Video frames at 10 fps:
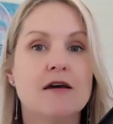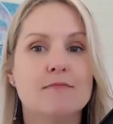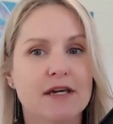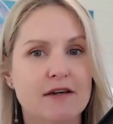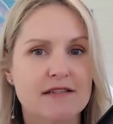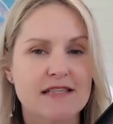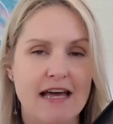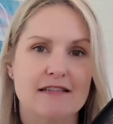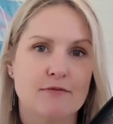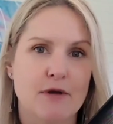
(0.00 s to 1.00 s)
because
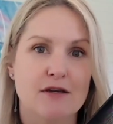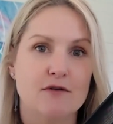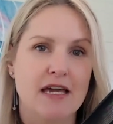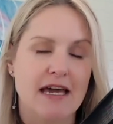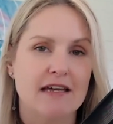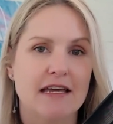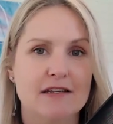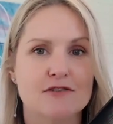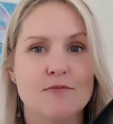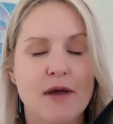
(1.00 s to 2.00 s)
that's where you'll get
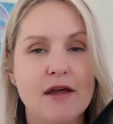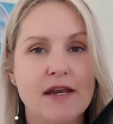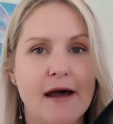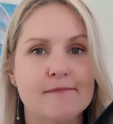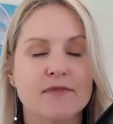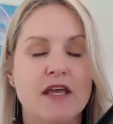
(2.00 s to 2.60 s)
into burnout.